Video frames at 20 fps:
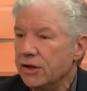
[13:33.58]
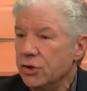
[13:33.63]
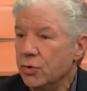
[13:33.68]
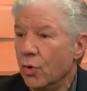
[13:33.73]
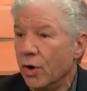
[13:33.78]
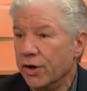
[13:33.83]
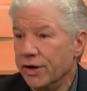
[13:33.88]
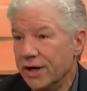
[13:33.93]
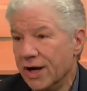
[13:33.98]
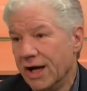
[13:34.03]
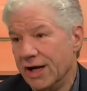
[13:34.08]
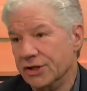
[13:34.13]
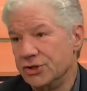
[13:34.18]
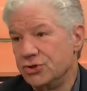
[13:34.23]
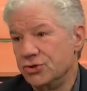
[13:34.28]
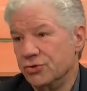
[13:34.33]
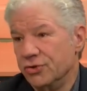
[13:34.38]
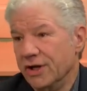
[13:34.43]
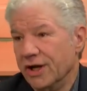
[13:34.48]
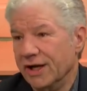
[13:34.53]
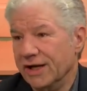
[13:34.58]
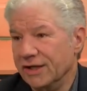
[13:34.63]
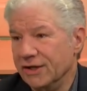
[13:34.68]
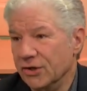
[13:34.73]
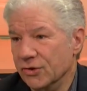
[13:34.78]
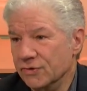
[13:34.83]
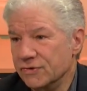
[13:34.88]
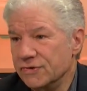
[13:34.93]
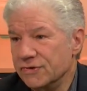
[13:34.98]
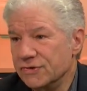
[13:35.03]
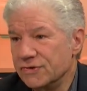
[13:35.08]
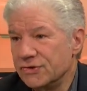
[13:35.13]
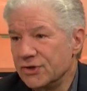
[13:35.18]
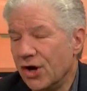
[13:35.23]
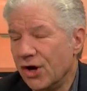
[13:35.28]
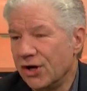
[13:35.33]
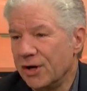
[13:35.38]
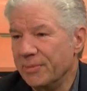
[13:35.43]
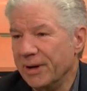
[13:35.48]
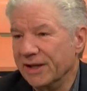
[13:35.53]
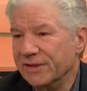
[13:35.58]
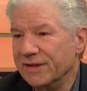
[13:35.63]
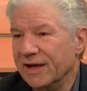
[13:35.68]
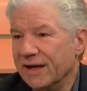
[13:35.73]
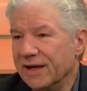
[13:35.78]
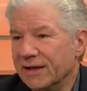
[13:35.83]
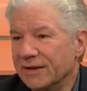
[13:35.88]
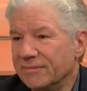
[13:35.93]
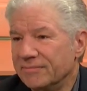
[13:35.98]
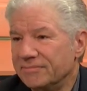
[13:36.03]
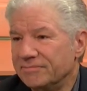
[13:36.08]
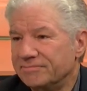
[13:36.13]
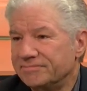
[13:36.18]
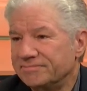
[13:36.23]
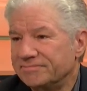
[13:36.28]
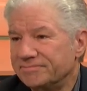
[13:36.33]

You are not your diagnosis. Talk about it.